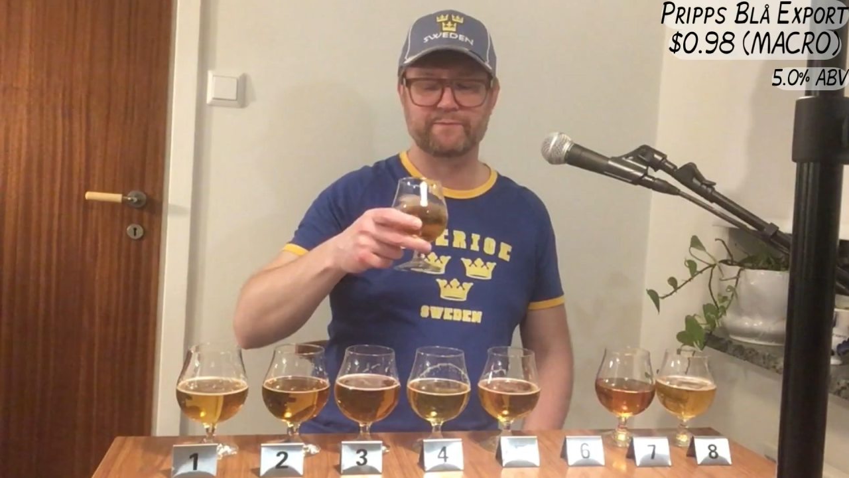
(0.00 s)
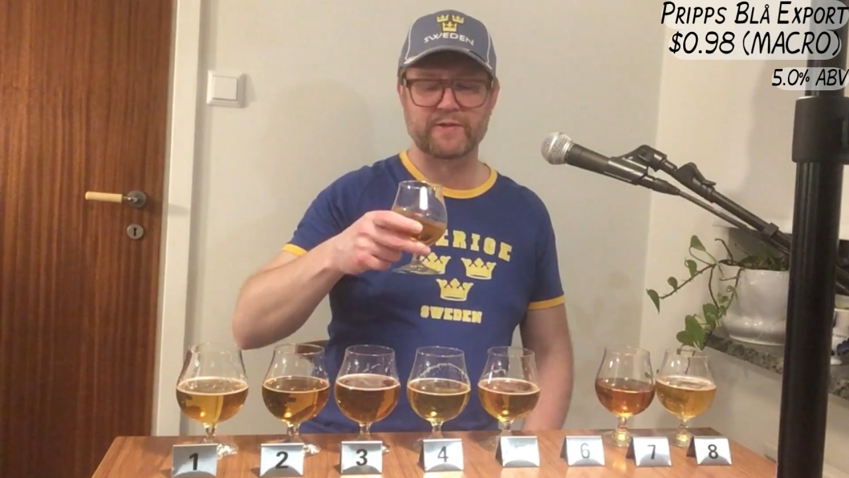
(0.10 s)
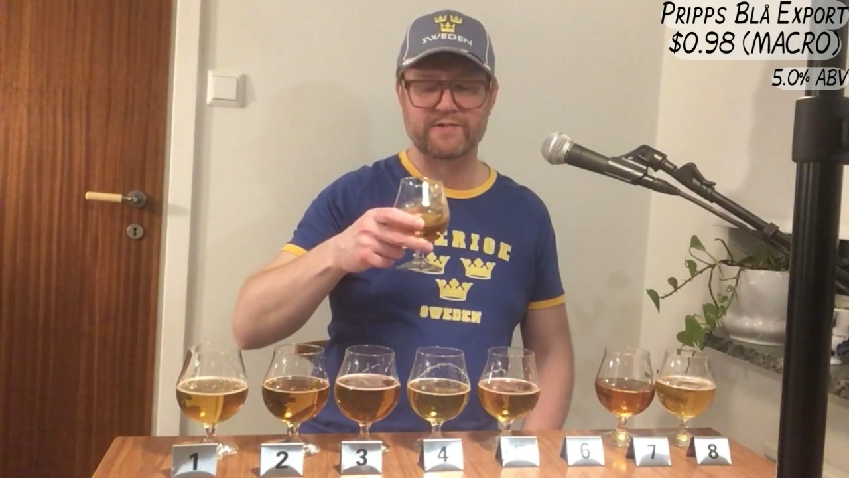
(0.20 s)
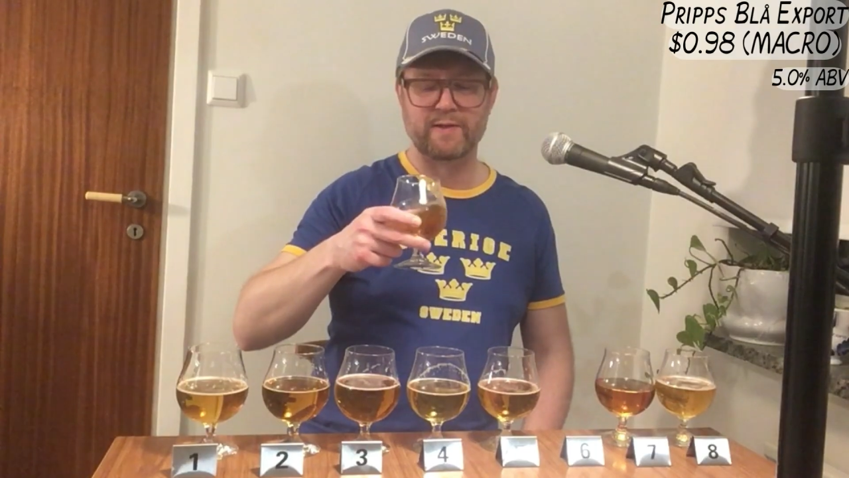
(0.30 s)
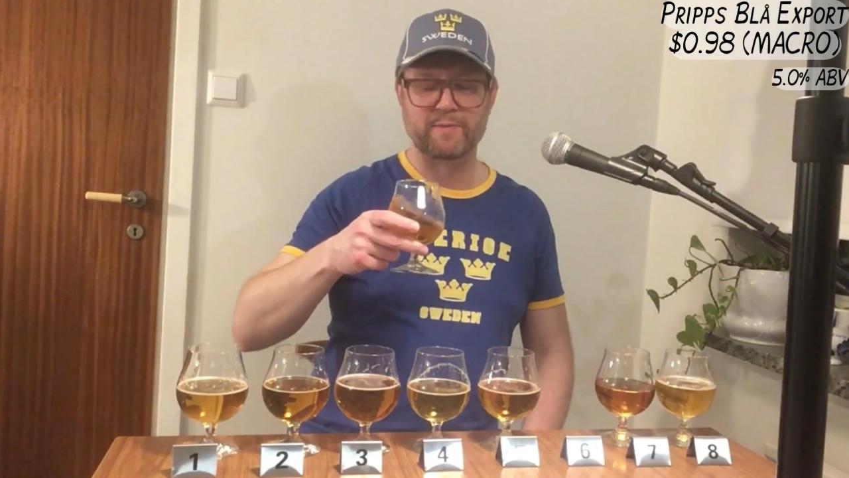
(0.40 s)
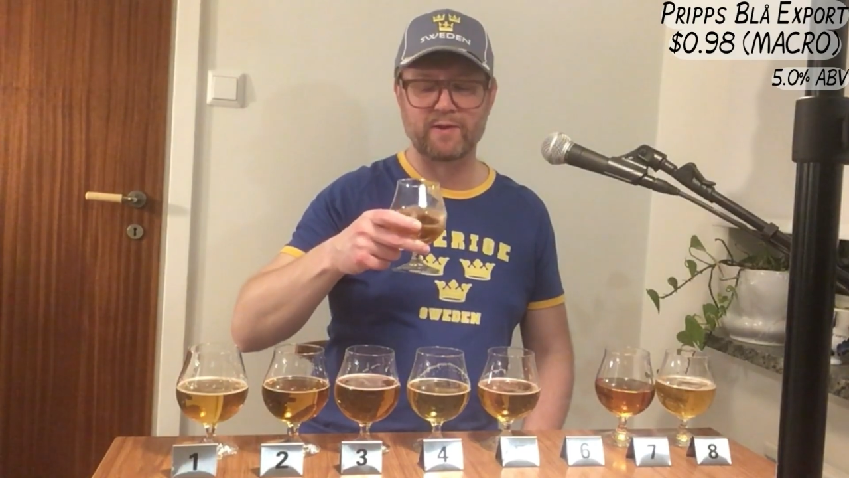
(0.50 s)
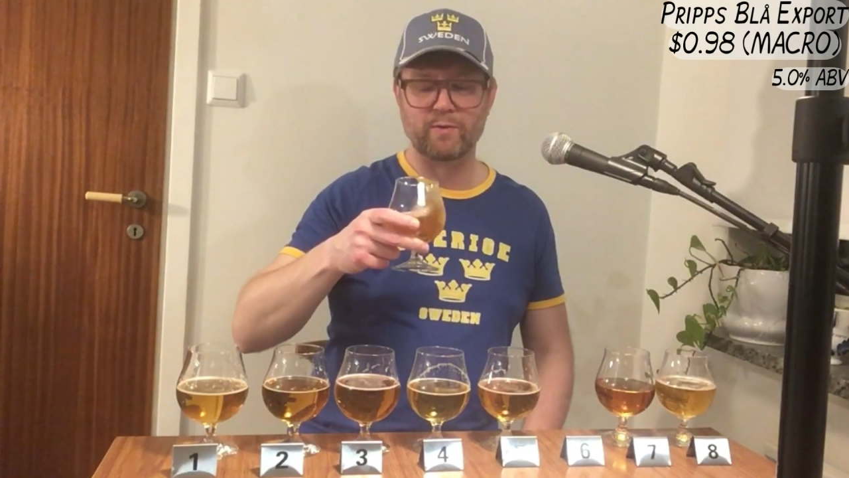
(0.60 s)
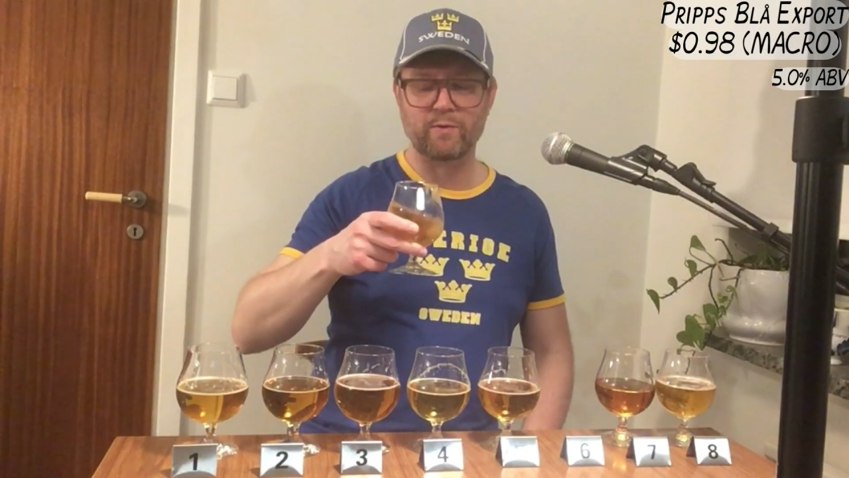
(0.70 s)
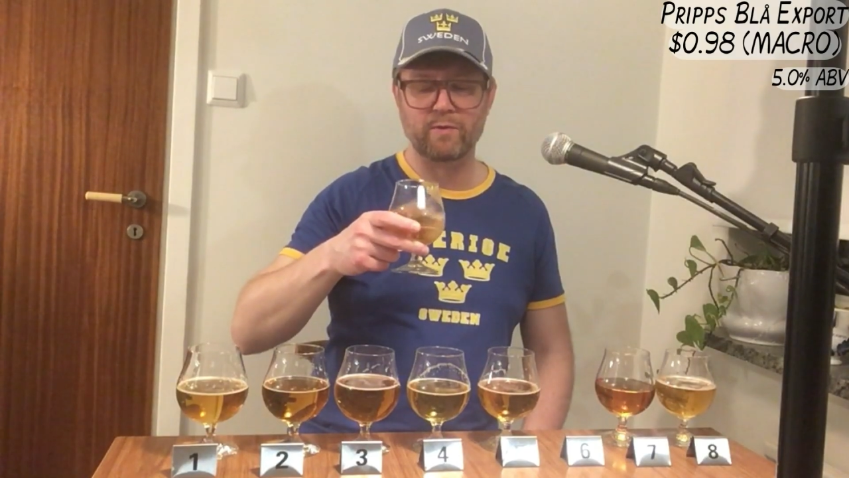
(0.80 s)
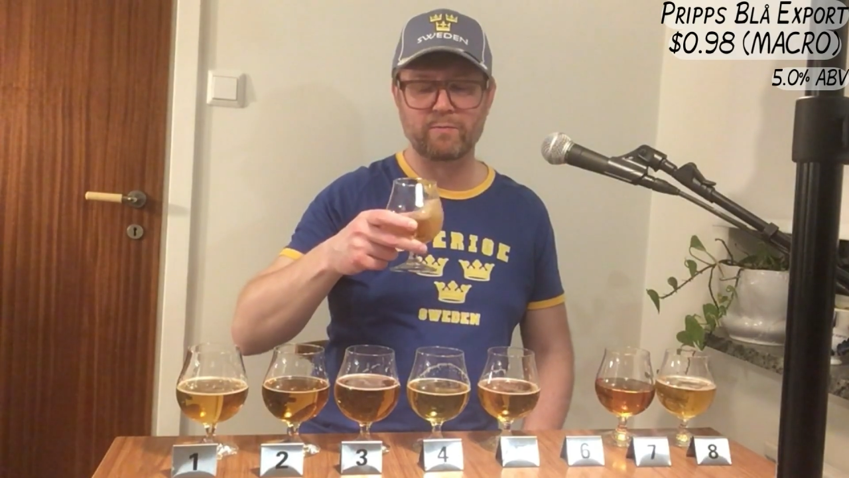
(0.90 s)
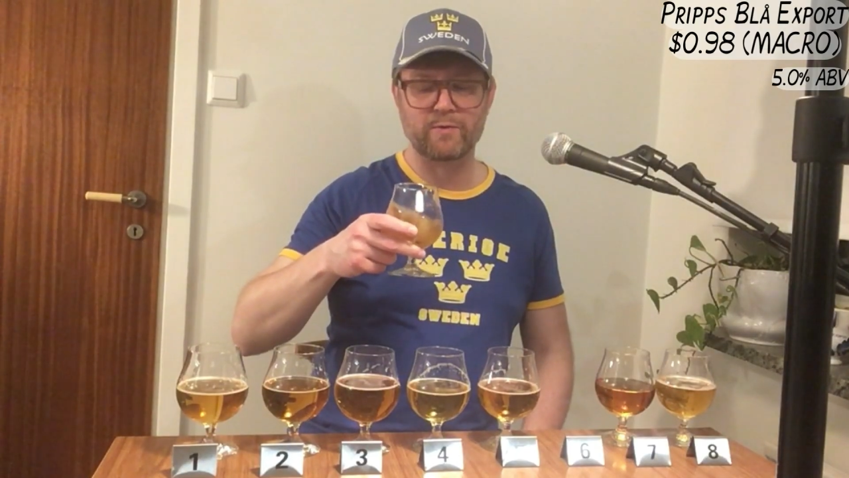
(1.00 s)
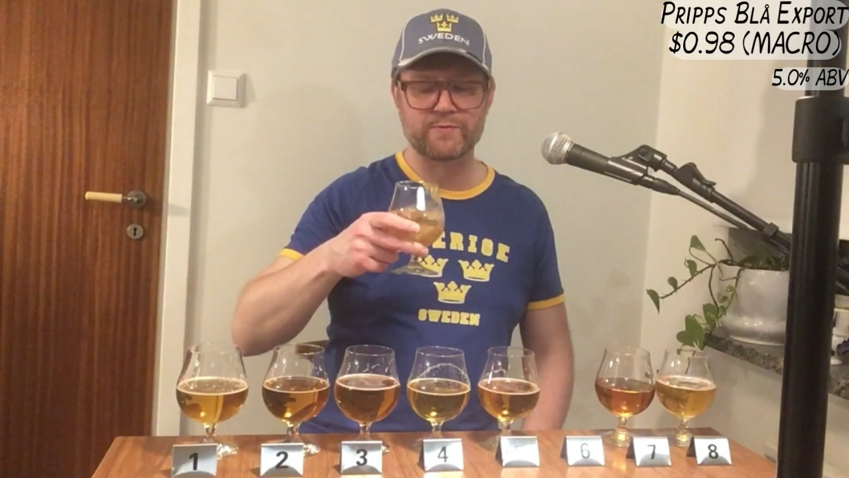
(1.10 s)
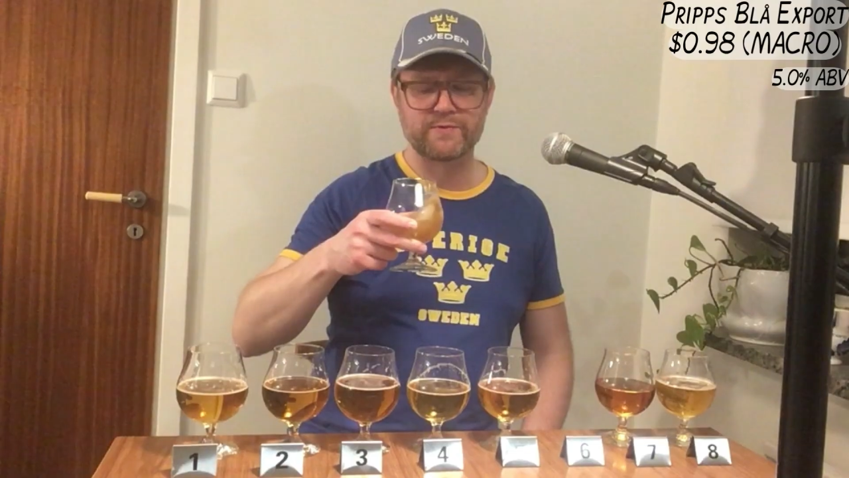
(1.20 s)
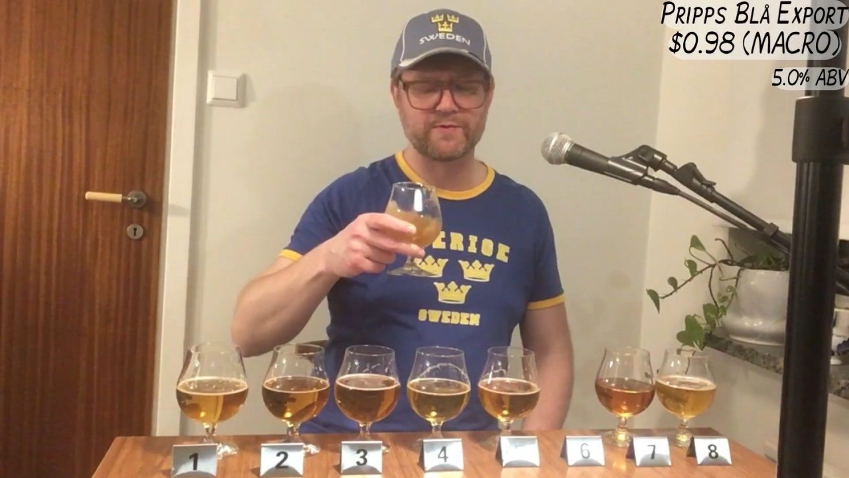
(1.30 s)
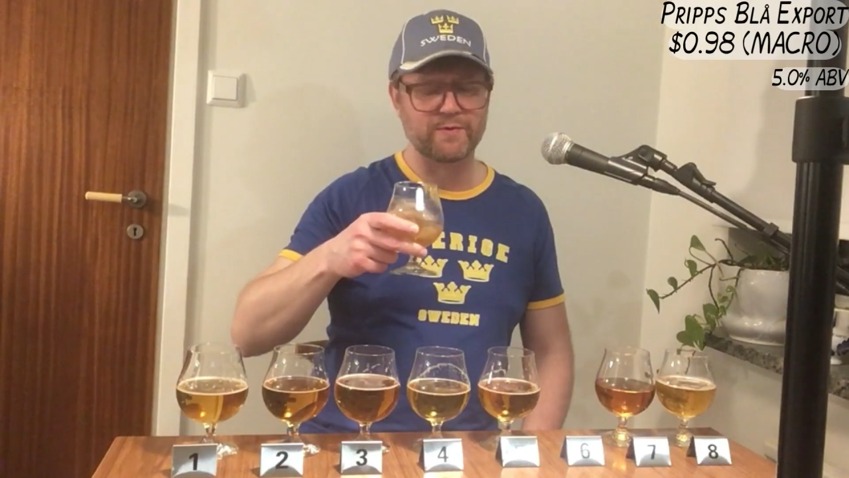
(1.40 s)
Something
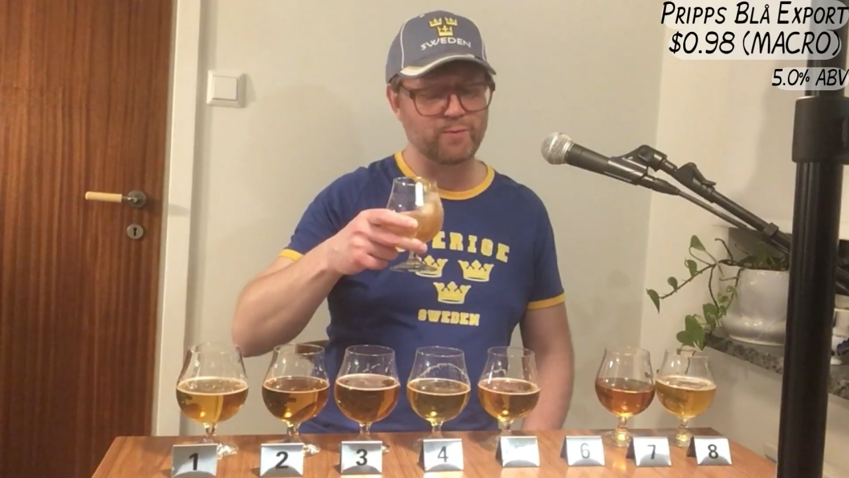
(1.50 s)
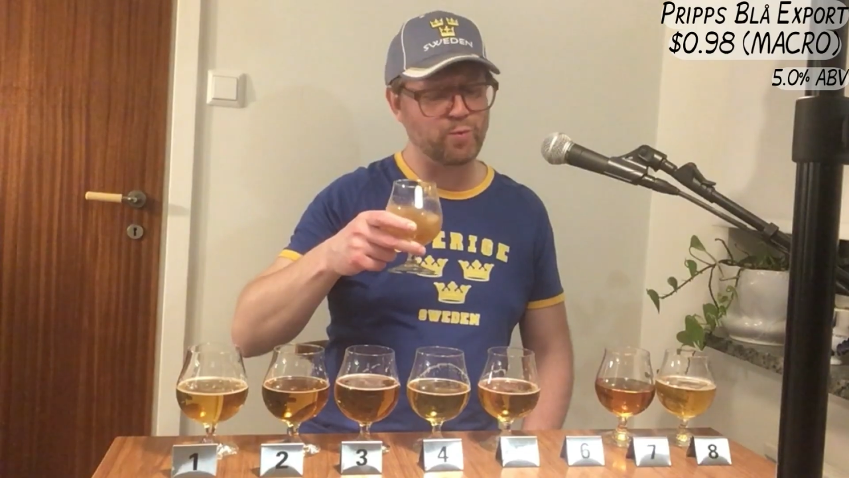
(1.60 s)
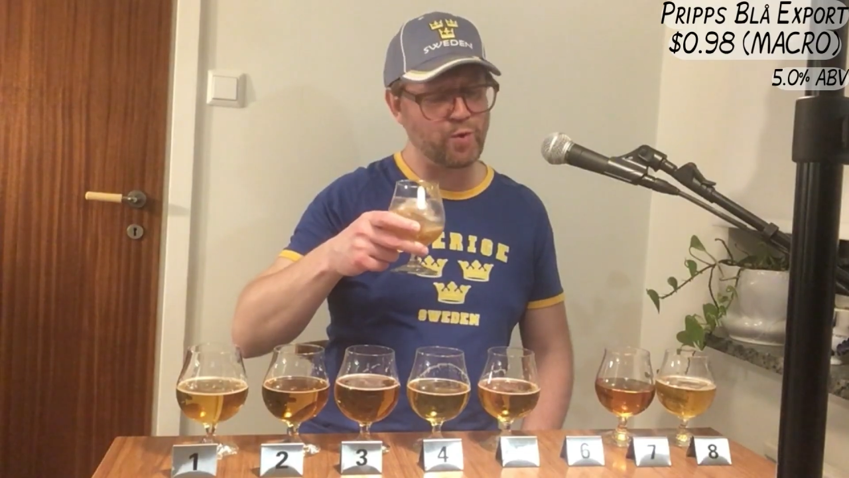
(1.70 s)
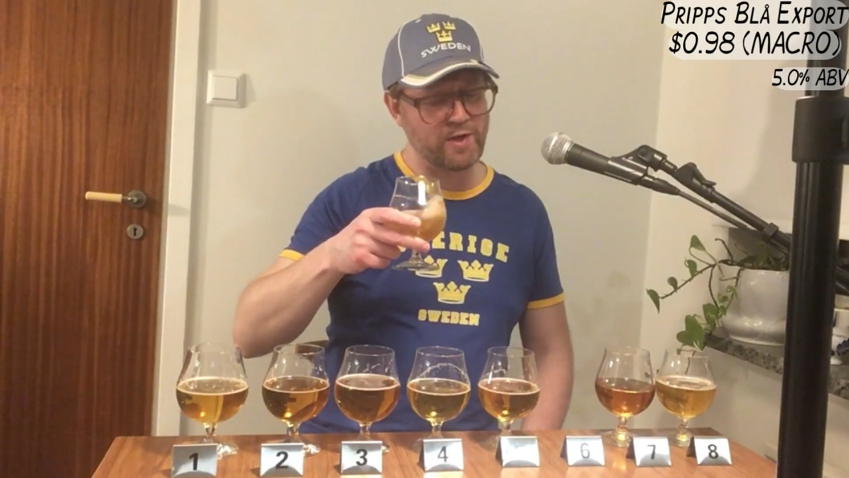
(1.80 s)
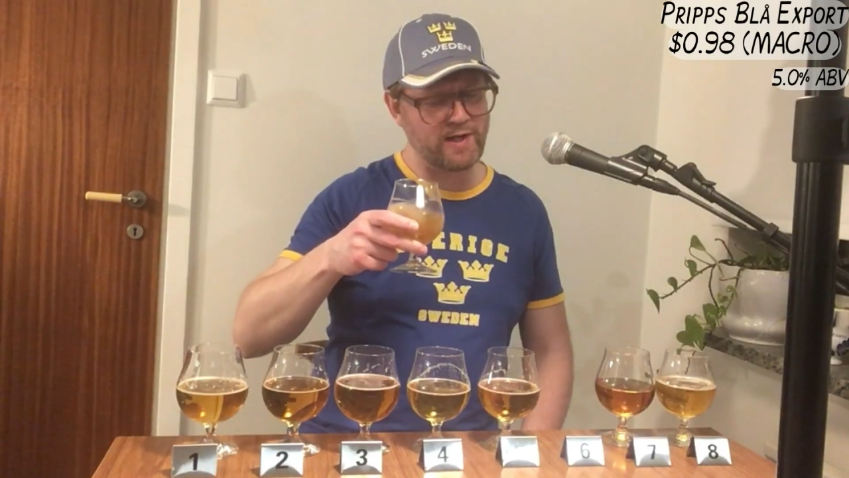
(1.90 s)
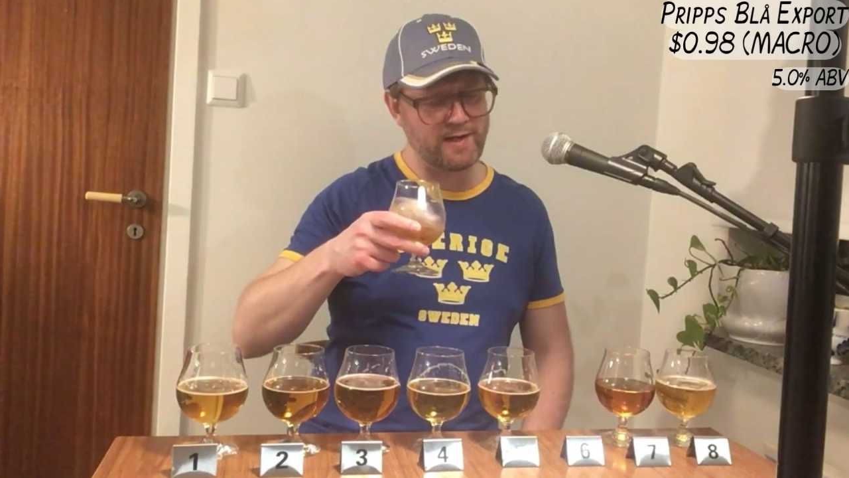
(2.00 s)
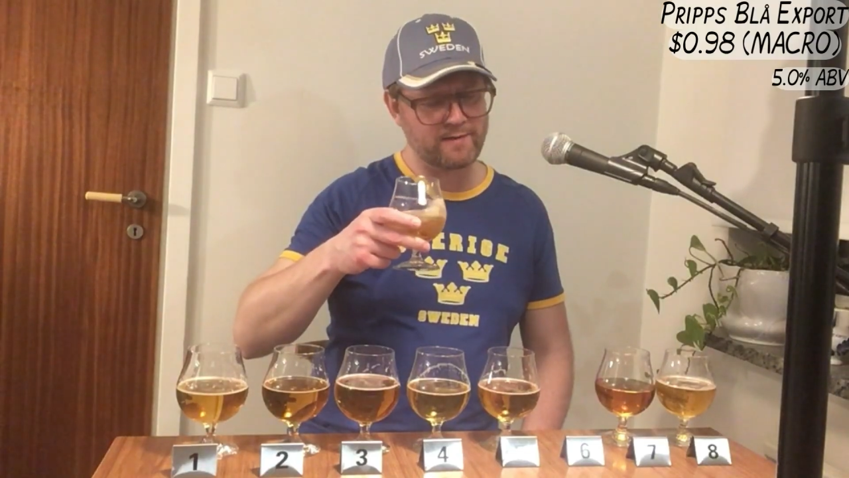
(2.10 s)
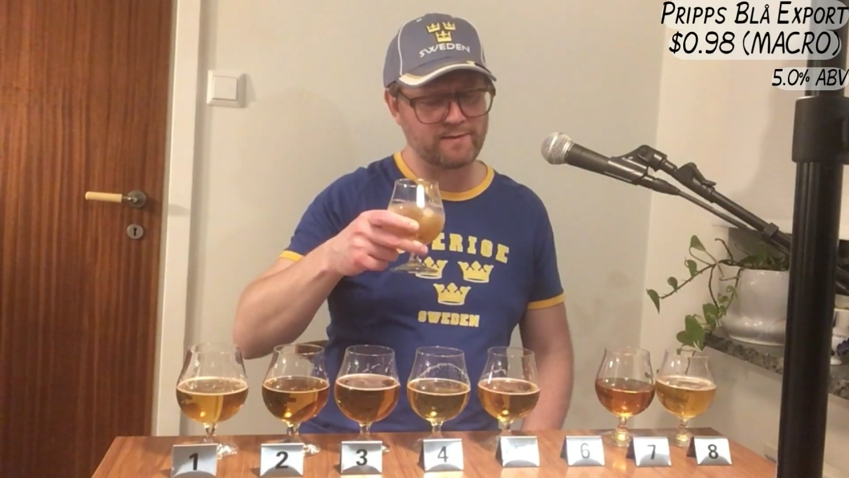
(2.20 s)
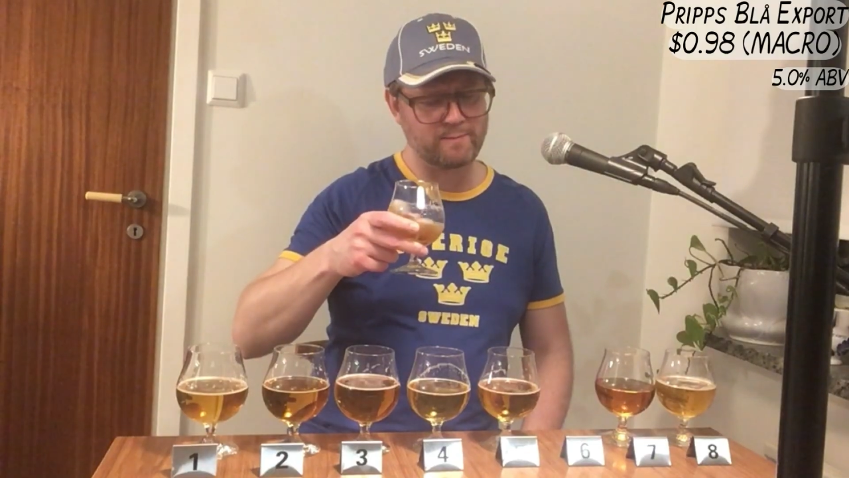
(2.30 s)
almost woody, a